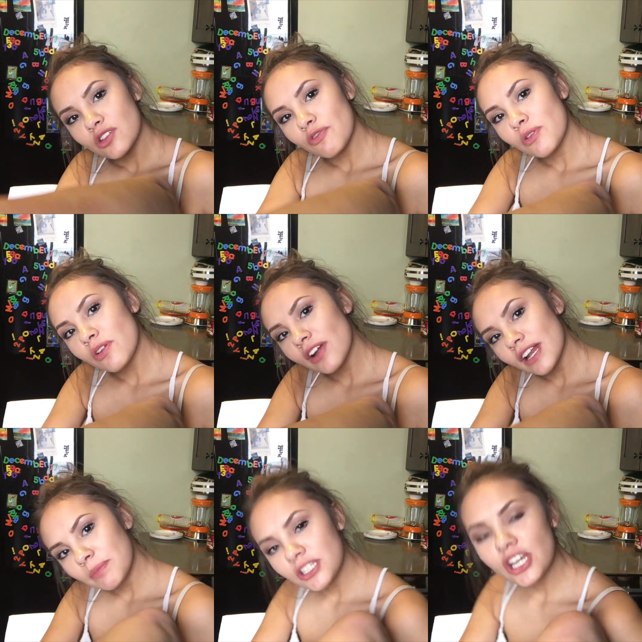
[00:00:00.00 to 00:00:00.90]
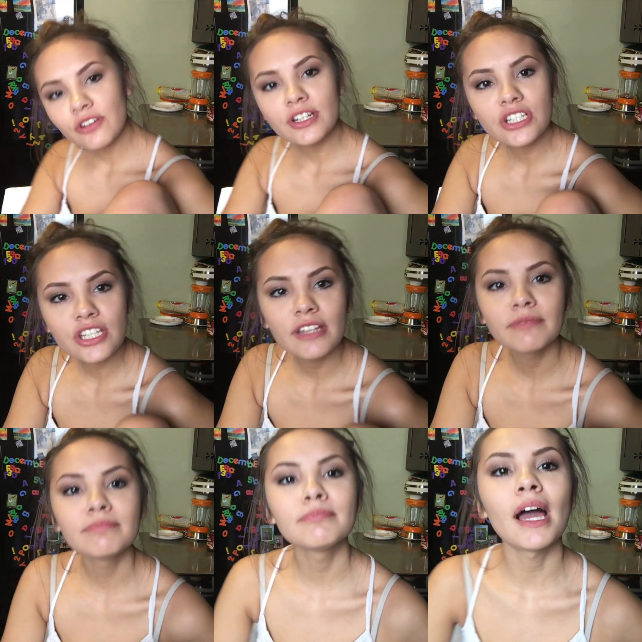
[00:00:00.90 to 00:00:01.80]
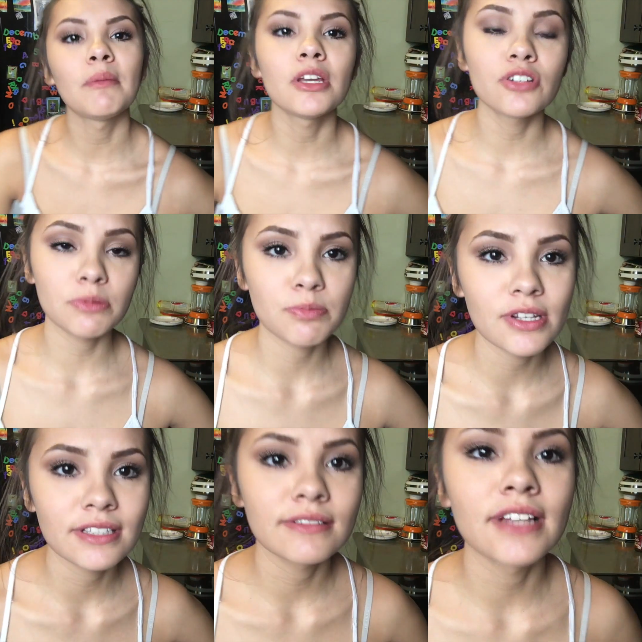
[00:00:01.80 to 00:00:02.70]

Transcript: so if you were gonna be generous and buy me a Christmas present,